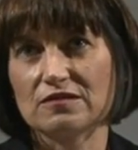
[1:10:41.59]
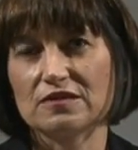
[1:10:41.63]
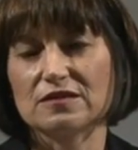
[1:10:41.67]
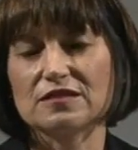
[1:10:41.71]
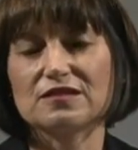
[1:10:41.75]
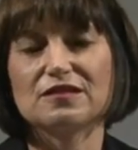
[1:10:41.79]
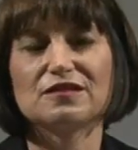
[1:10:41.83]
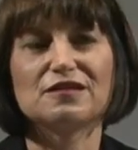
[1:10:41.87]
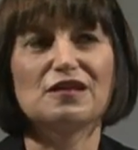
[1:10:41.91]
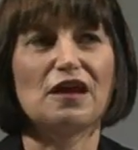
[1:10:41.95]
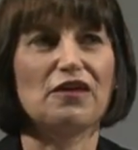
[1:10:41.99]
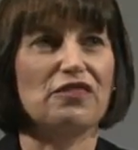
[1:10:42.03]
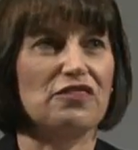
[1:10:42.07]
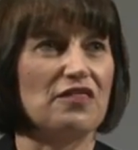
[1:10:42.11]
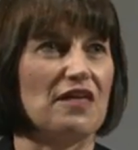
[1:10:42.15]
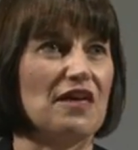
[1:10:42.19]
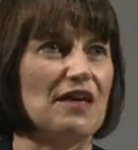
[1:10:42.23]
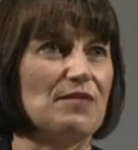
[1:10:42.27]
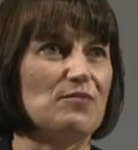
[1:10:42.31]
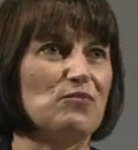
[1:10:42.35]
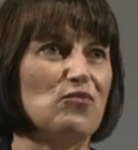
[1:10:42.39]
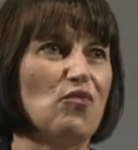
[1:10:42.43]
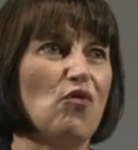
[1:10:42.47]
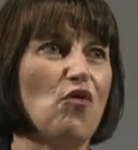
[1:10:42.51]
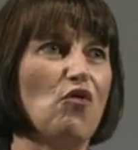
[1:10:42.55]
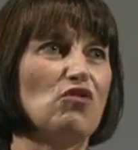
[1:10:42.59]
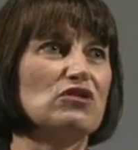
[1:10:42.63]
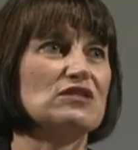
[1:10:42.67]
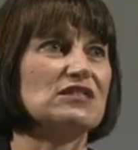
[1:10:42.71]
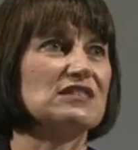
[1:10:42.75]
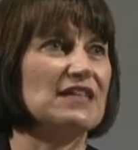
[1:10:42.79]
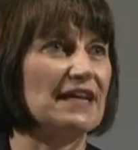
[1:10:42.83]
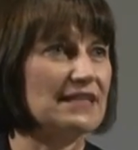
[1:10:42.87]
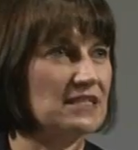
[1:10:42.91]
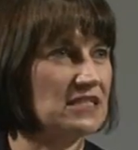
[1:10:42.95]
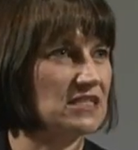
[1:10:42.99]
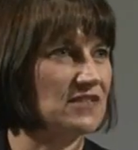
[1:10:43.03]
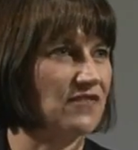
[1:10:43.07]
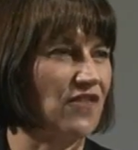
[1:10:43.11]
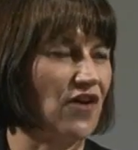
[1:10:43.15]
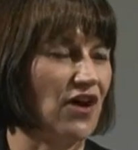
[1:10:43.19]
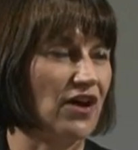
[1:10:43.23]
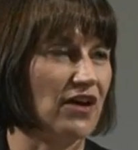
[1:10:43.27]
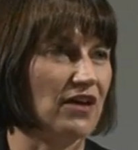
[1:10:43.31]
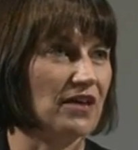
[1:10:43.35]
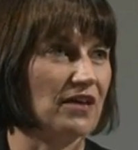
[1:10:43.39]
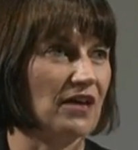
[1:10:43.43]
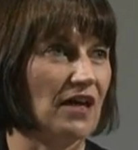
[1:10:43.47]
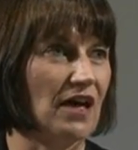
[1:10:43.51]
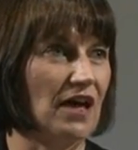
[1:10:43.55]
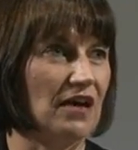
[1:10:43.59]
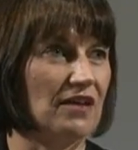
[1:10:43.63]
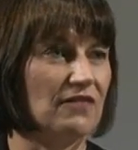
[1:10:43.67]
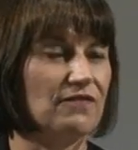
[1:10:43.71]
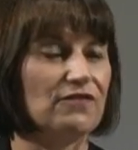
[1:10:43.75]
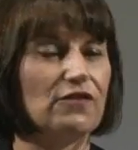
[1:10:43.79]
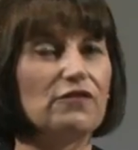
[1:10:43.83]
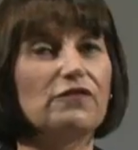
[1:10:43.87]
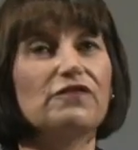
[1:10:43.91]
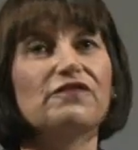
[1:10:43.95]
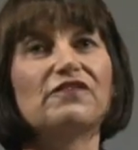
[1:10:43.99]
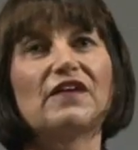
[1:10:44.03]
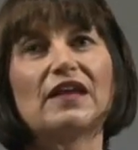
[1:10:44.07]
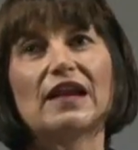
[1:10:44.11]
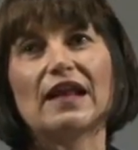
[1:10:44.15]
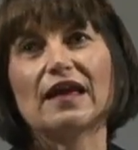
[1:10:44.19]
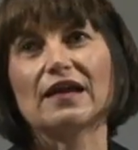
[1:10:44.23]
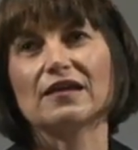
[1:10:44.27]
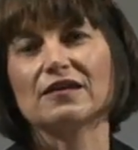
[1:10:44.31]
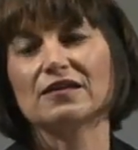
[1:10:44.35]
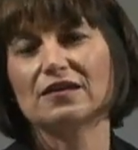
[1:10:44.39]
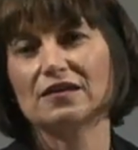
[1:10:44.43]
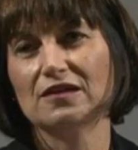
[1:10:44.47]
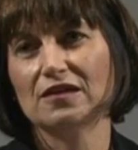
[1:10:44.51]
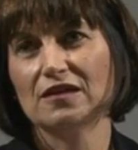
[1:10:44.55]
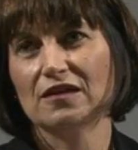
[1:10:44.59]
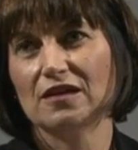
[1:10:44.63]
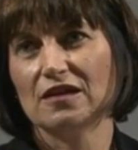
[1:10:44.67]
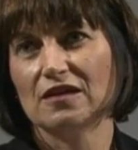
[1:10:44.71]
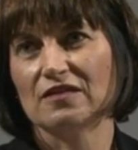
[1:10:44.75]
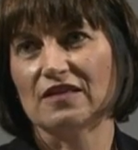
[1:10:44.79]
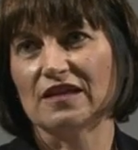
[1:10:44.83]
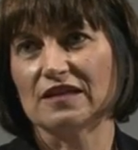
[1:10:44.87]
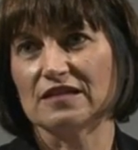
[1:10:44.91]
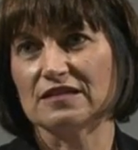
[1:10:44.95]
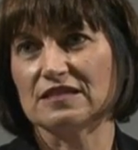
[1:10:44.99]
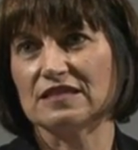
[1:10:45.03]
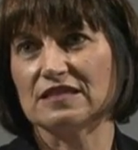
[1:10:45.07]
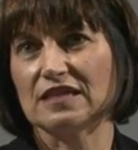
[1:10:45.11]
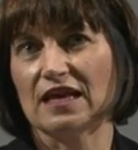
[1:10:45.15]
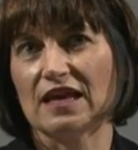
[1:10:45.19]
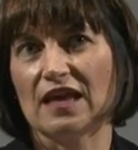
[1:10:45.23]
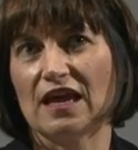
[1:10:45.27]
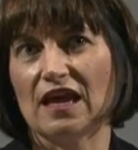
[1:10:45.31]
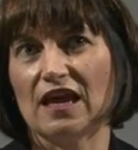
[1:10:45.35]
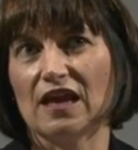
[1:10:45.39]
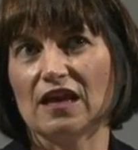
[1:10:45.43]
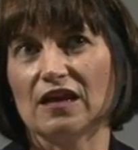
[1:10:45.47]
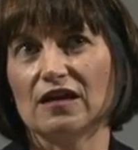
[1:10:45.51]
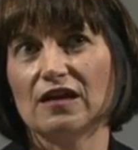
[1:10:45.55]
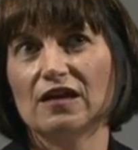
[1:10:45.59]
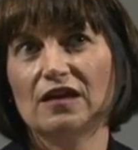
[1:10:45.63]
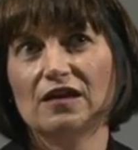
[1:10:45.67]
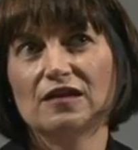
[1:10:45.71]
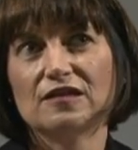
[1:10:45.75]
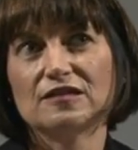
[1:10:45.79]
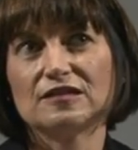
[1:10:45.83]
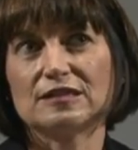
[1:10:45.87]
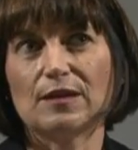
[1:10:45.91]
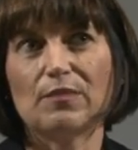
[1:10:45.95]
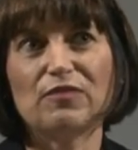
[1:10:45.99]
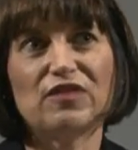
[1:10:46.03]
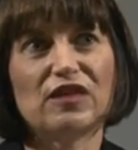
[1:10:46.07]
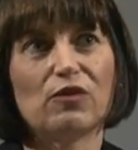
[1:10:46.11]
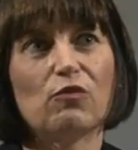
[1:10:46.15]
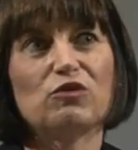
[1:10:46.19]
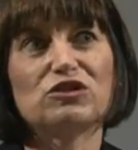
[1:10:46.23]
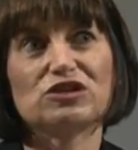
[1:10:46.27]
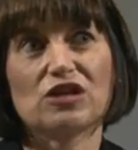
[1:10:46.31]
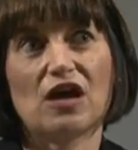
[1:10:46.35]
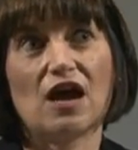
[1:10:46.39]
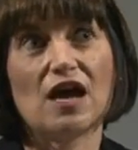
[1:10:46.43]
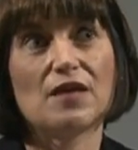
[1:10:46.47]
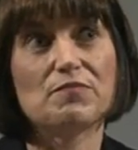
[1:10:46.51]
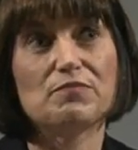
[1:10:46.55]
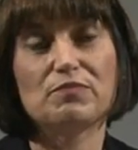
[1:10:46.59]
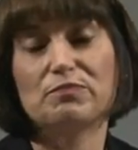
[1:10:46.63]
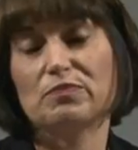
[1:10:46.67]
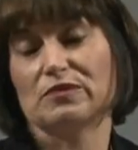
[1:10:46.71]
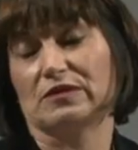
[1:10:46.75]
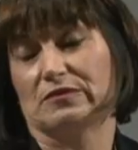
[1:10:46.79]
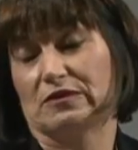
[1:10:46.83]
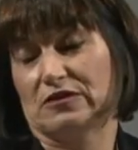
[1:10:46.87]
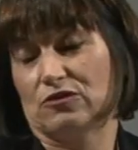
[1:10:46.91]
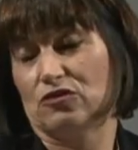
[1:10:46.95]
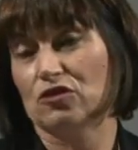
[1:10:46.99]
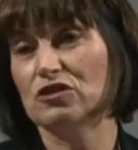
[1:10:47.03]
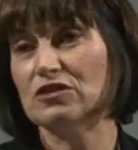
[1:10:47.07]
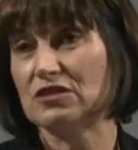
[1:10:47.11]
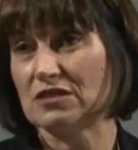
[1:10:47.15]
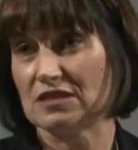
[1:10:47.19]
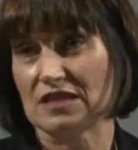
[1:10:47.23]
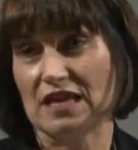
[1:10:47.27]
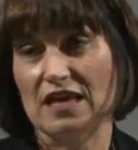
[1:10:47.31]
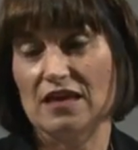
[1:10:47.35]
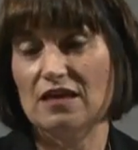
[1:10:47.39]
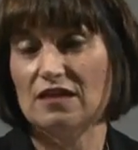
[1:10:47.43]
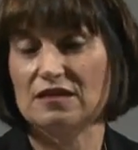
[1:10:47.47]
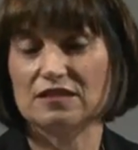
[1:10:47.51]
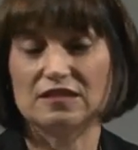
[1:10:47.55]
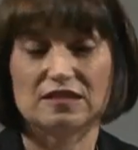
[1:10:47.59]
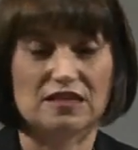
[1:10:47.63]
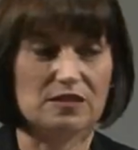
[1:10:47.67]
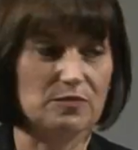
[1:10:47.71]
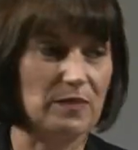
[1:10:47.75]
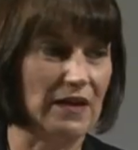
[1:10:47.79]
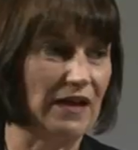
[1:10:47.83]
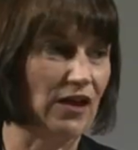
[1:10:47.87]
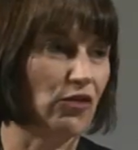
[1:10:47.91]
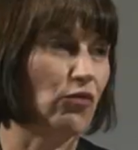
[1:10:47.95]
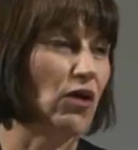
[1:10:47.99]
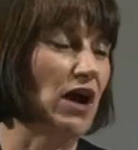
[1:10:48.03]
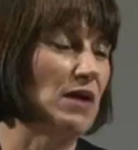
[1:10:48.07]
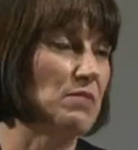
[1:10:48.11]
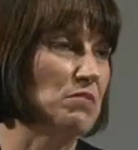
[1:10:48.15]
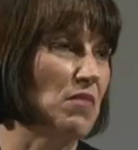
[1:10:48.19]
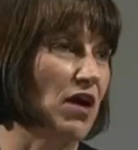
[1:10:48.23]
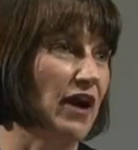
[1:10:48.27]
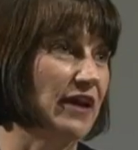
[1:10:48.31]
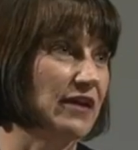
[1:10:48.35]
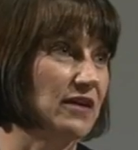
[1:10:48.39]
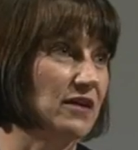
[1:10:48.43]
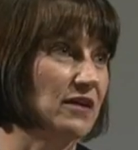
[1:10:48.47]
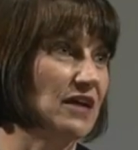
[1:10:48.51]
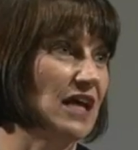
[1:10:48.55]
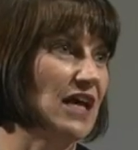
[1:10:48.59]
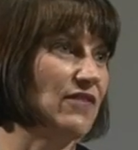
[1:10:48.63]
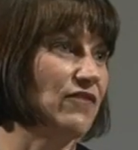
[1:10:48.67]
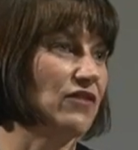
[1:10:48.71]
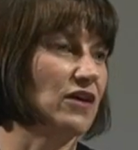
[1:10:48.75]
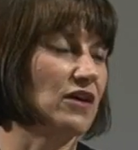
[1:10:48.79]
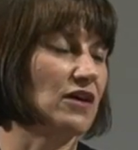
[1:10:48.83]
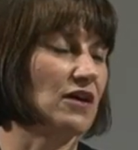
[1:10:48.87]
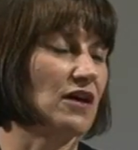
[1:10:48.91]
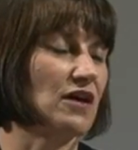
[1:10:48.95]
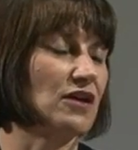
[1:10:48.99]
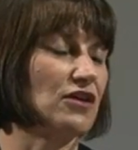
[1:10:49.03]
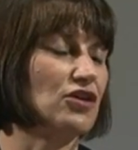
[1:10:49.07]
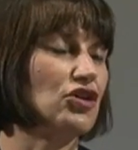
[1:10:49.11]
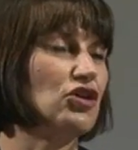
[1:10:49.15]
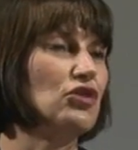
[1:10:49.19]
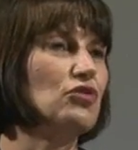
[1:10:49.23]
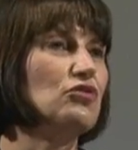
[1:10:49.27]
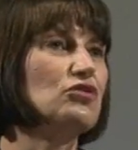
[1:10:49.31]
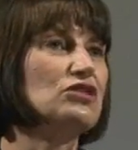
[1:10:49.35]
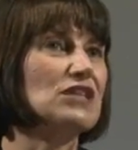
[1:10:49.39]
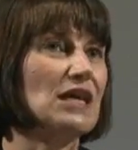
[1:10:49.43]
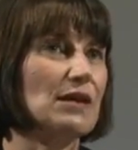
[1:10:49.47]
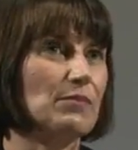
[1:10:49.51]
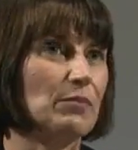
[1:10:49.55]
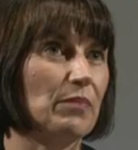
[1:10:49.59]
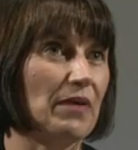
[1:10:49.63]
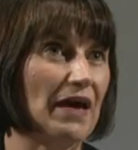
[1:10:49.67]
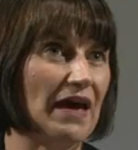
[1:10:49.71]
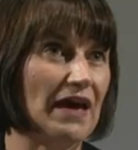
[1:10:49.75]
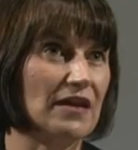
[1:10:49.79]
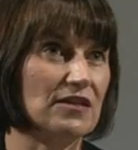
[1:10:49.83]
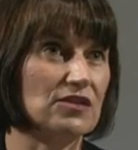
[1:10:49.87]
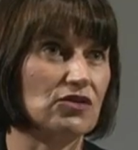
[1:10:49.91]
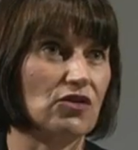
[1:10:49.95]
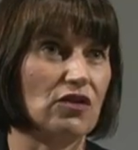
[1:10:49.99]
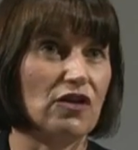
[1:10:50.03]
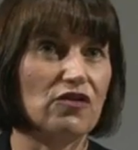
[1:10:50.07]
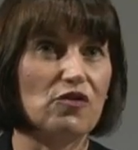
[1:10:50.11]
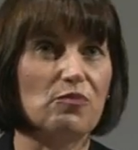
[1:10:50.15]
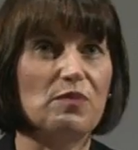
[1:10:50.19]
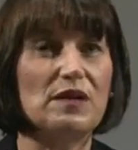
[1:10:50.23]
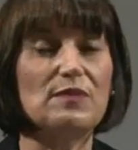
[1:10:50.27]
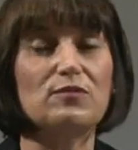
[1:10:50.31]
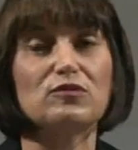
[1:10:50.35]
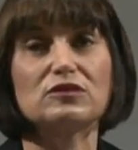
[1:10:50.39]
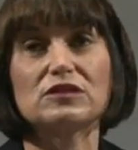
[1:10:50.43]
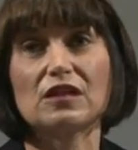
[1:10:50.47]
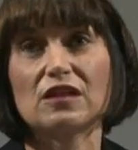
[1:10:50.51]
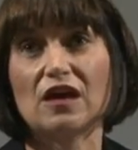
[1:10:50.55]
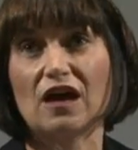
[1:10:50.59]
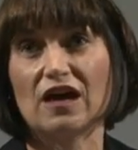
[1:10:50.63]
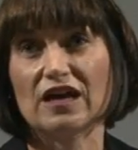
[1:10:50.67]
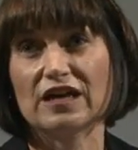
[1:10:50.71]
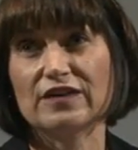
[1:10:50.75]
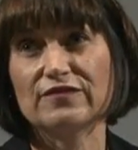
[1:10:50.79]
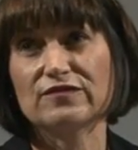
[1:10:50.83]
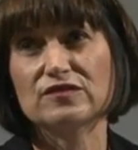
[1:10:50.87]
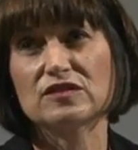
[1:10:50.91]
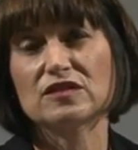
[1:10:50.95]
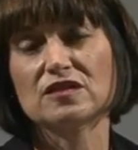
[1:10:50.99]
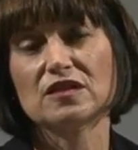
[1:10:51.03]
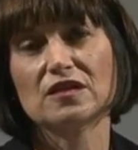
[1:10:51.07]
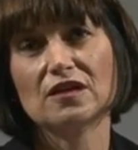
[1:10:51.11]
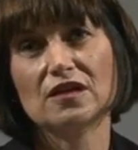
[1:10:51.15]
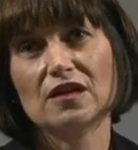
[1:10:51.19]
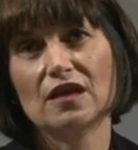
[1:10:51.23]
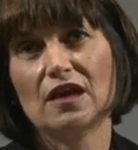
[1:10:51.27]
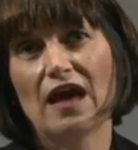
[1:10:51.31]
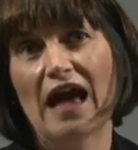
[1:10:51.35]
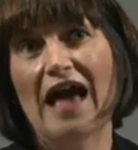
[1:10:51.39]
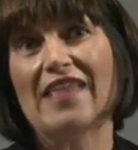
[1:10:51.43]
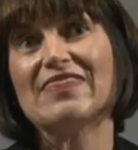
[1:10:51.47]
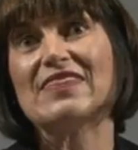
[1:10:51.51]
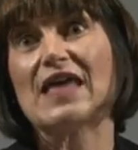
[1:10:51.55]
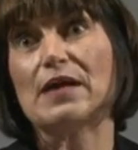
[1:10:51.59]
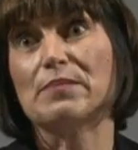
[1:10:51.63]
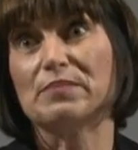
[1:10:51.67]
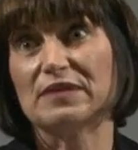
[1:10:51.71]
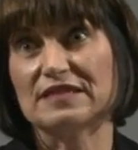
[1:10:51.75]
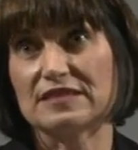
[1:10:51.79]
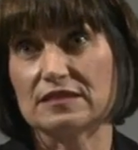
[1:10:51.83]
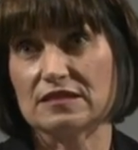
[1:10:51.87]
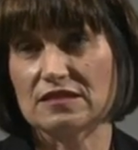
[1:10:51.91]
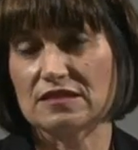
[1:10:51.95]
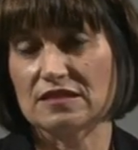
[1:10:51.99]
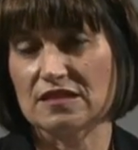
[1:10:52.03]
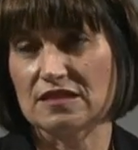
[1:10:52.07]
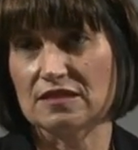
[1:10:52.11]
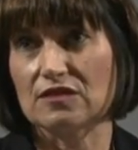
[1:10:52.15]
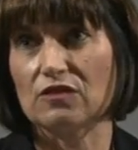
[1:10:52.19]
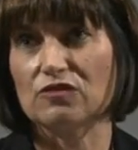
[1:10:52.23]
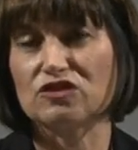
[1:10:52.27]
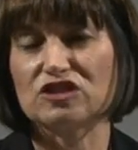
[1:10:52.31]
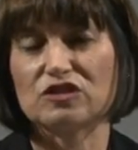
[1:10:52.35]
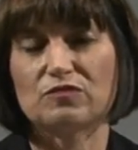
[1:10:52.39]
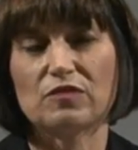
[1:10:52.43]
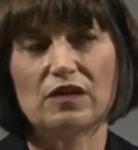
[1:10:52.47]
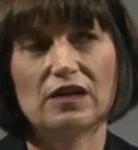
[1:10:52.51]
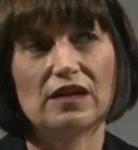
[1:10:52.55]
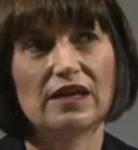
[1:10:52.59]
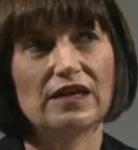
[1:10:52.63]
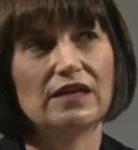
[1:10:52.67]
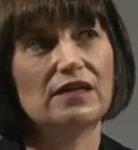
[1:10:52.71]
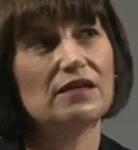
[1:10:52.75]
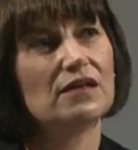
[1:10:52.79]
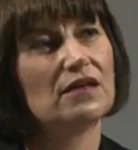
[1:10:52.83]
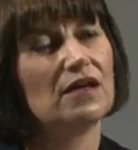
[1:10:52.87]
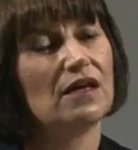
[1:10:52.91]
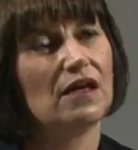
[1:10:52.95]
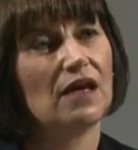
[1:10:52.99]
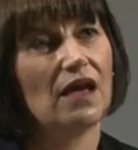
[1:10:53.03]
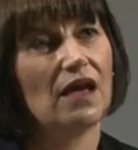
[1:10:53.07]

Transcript: There's nothing more satisfying and fulfilling than seeing something which I could see as being quite minor, having a huge impact on other people's lives and their businesses, ultimately.